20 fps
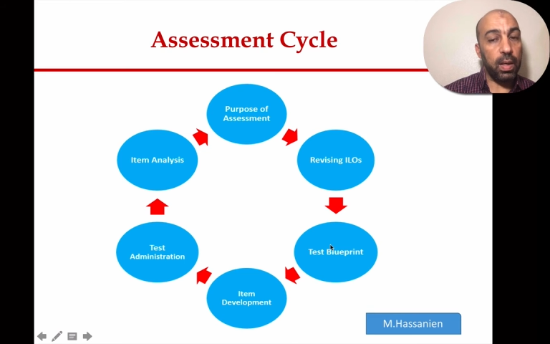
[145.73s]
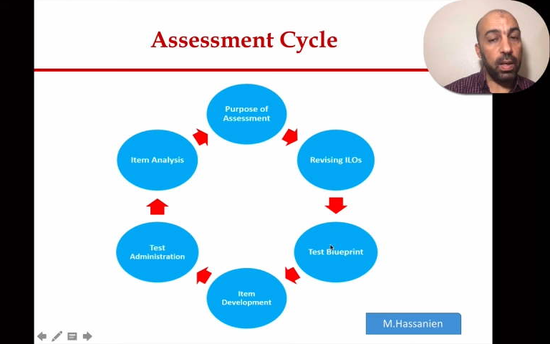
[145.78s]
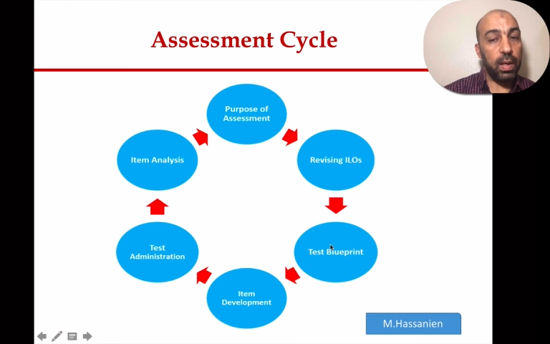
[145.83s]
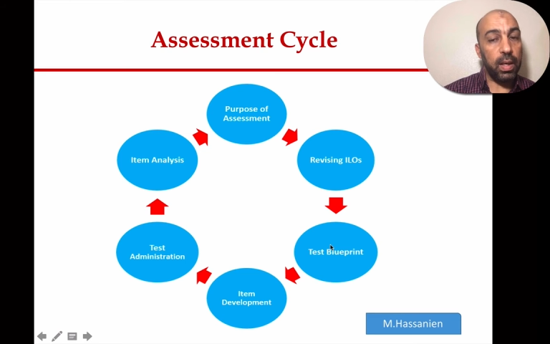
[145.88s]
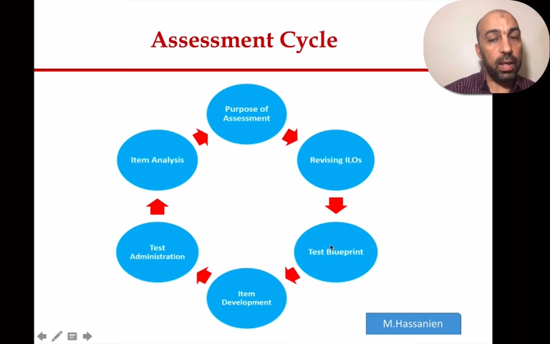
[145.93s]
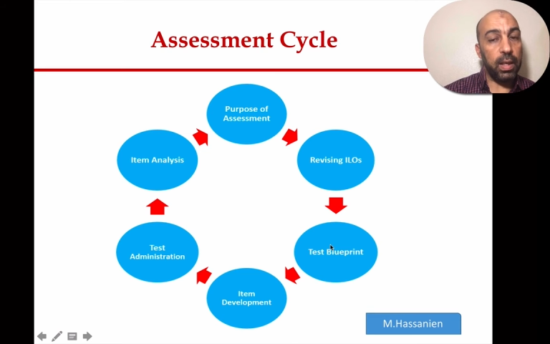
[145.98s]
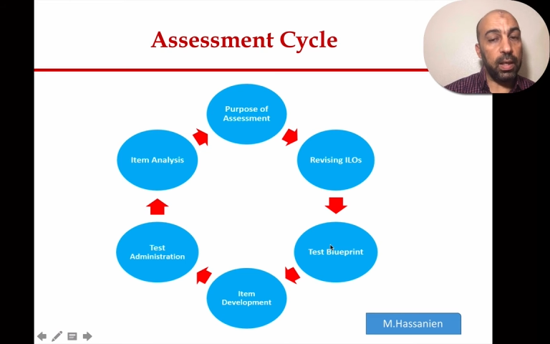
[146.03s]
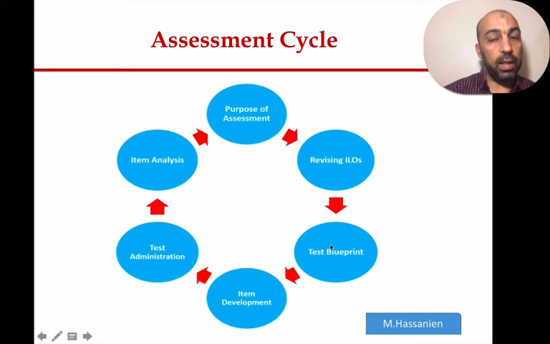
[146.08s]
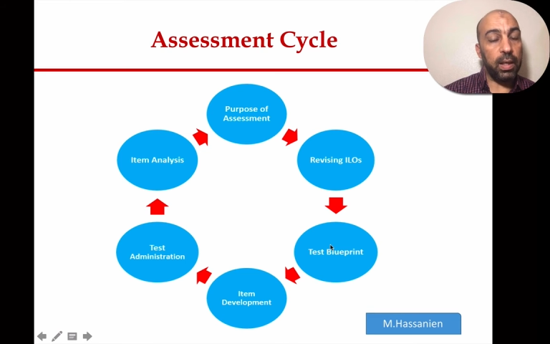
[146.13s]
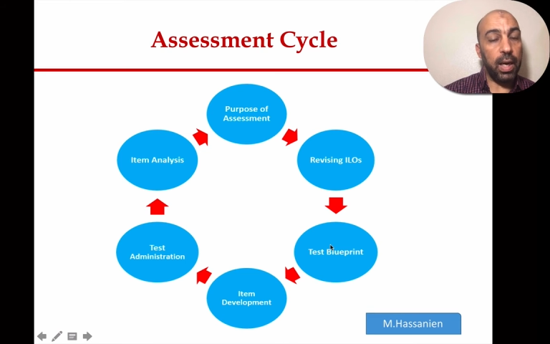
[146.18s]

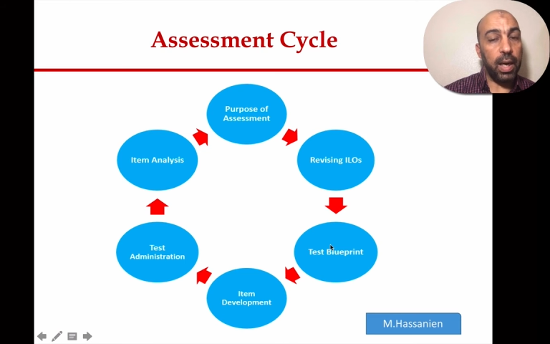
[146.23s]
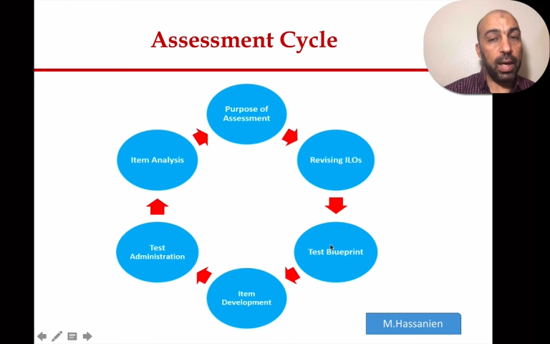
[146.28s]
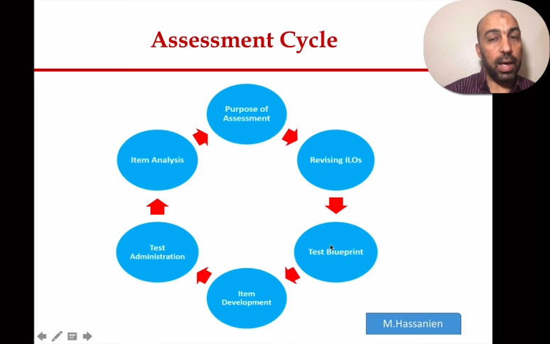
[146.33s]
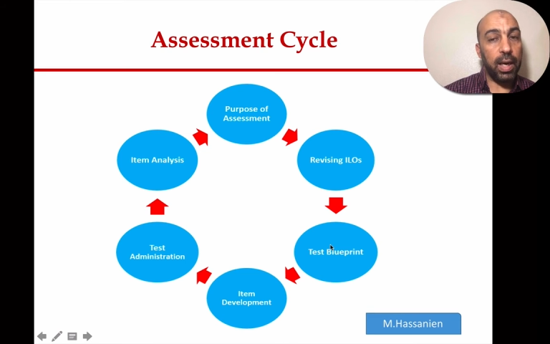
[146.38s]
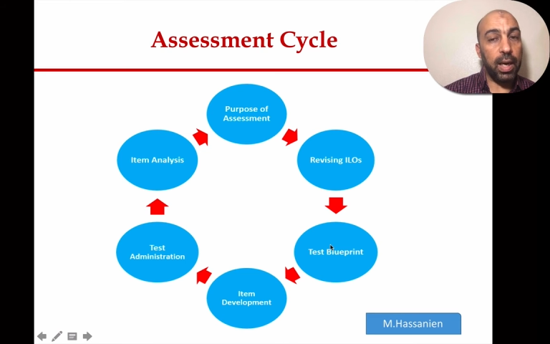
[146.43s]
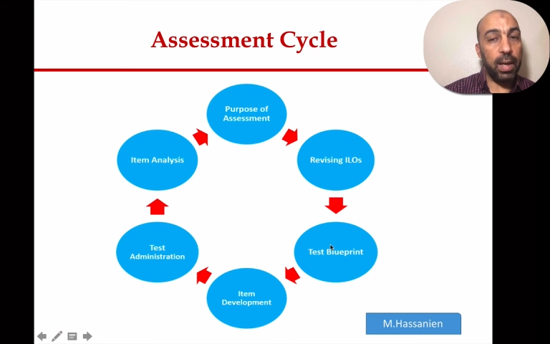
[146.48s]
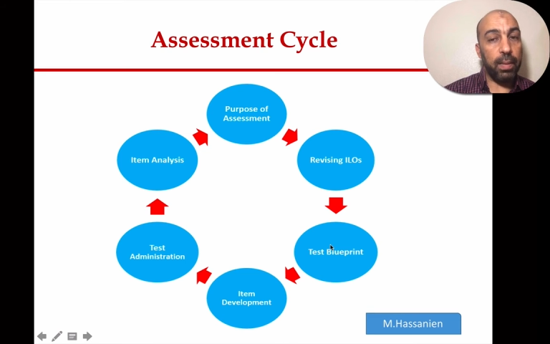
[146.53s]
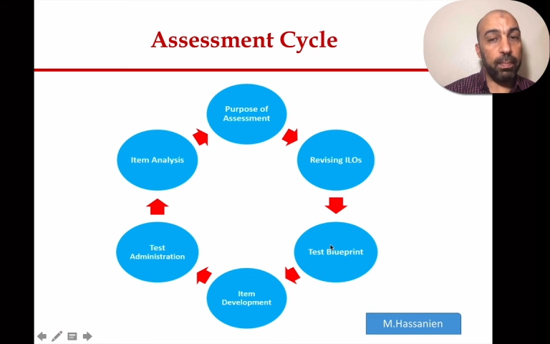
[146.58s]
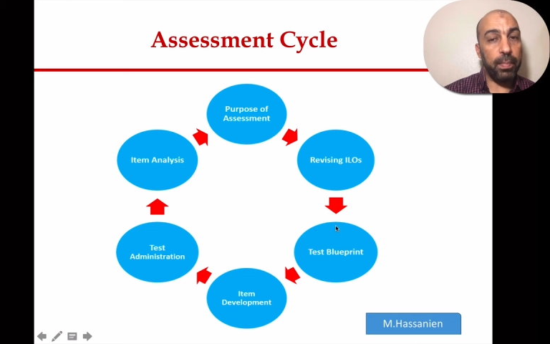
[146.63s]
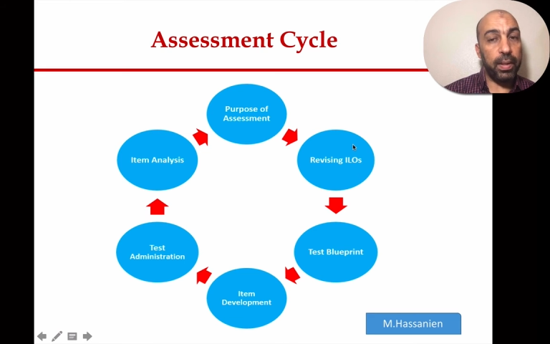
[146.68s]
in
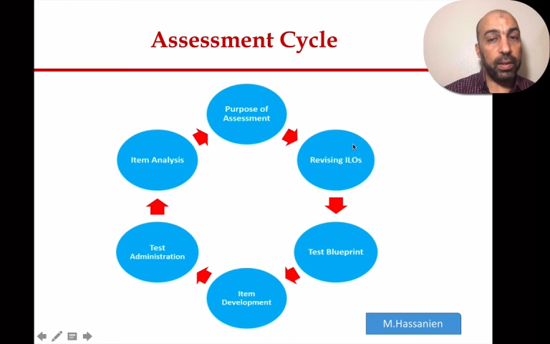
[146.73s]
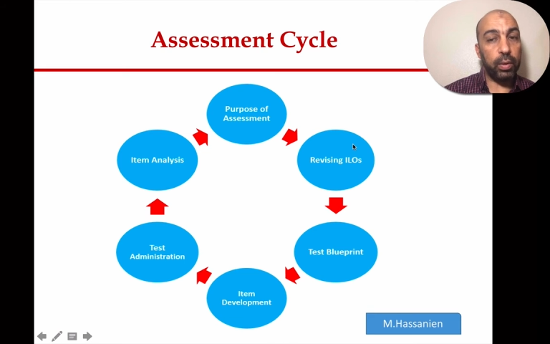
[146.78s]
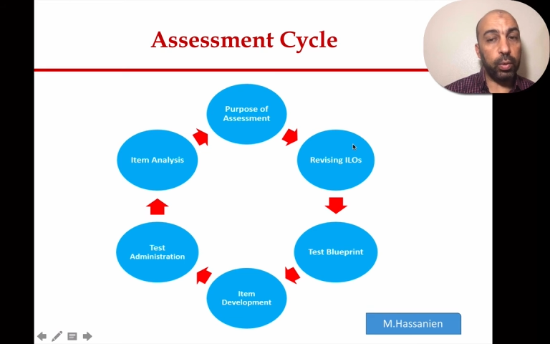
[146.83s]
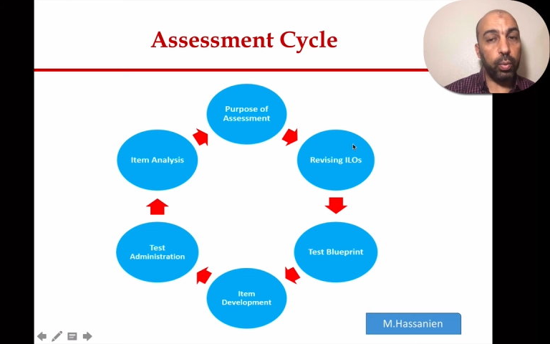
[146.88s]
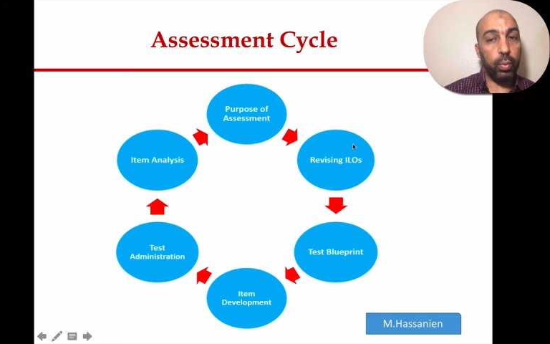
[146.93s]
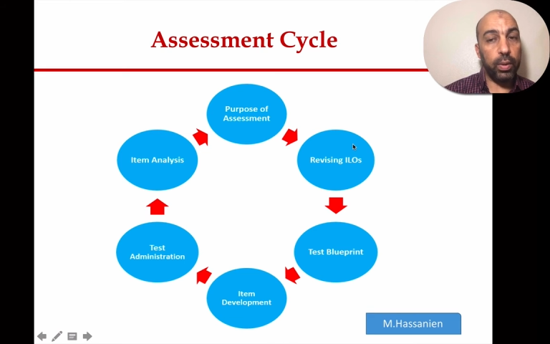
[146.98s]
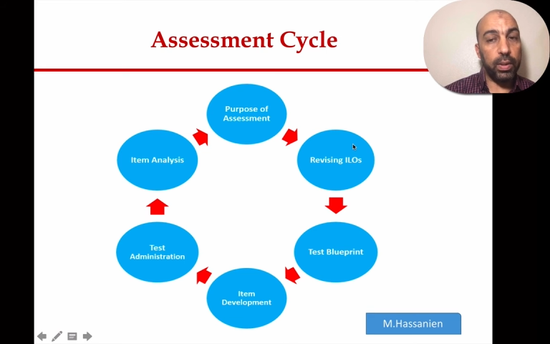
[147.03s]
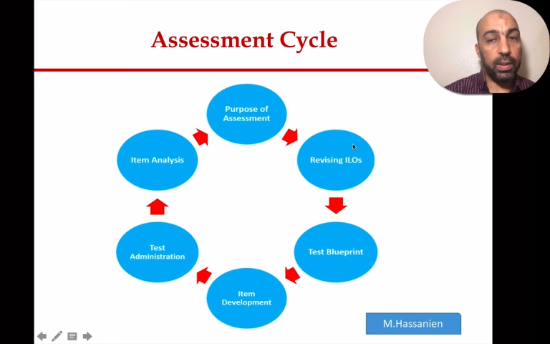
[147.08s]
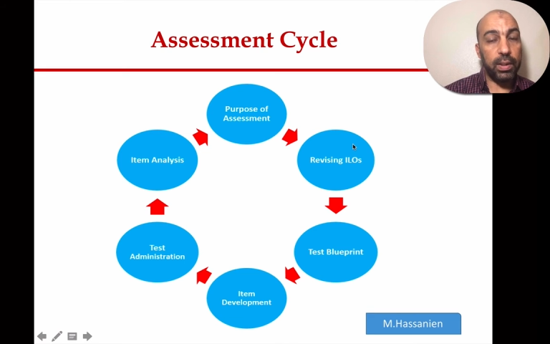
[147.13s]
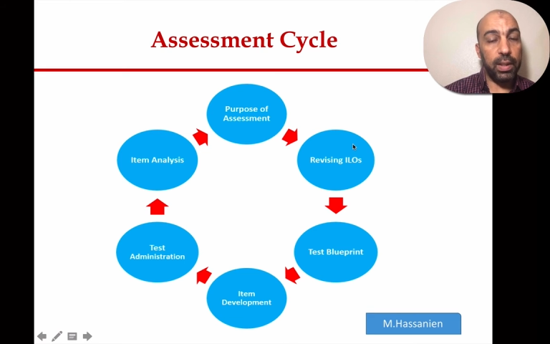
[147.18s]
alignment
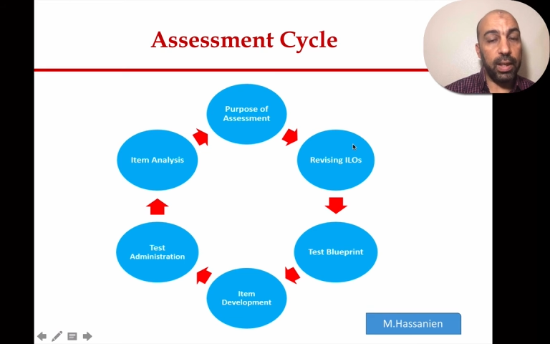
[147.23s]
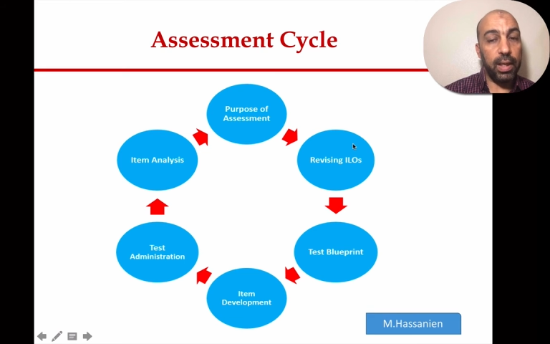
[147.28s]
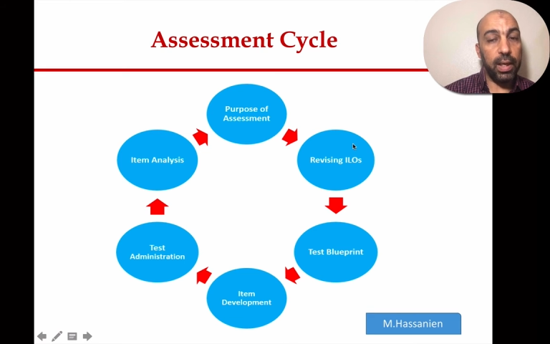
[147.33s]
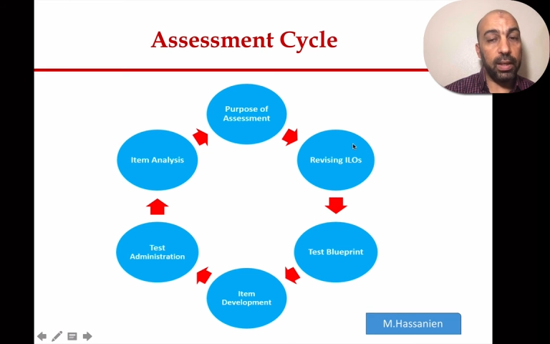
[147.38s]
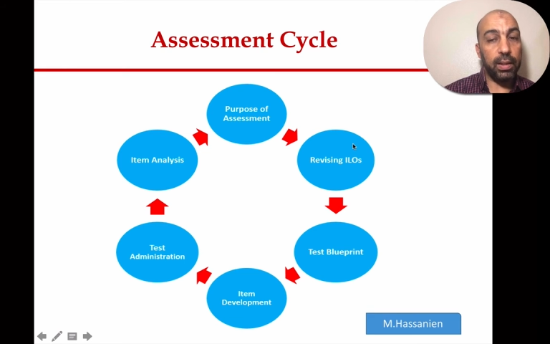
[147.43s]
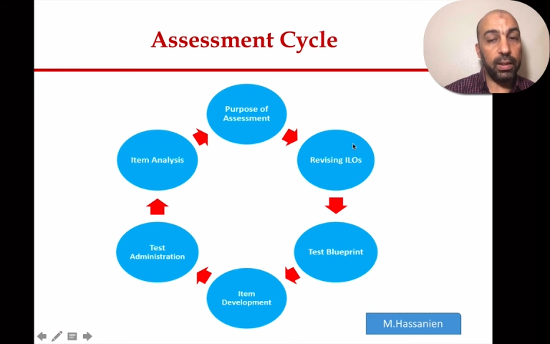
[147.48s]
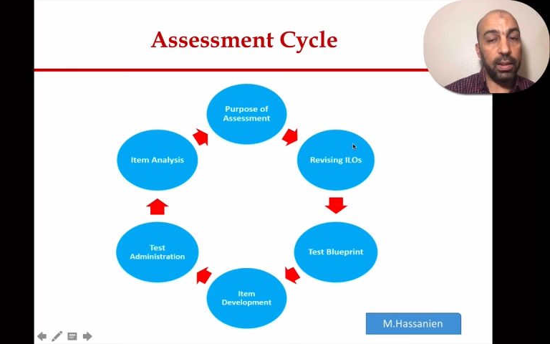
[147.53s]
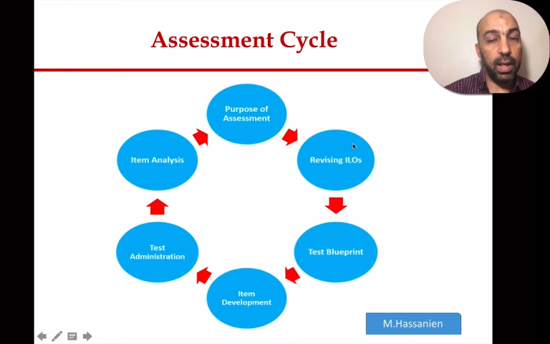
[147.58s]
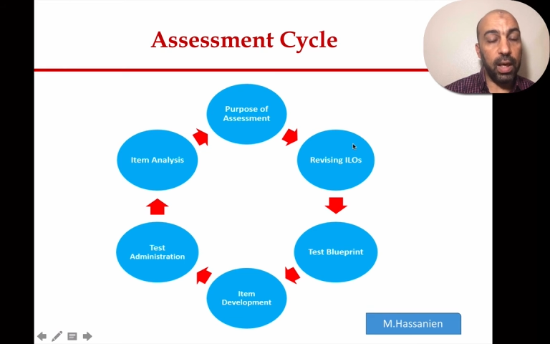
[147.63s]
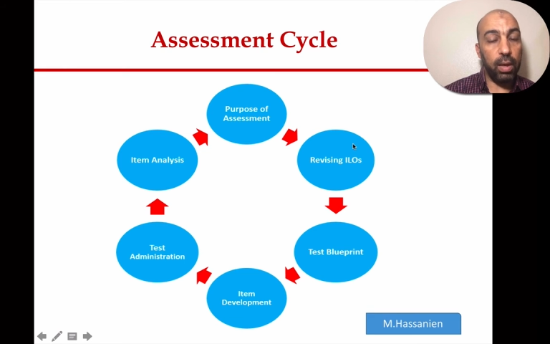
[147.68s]
with the learning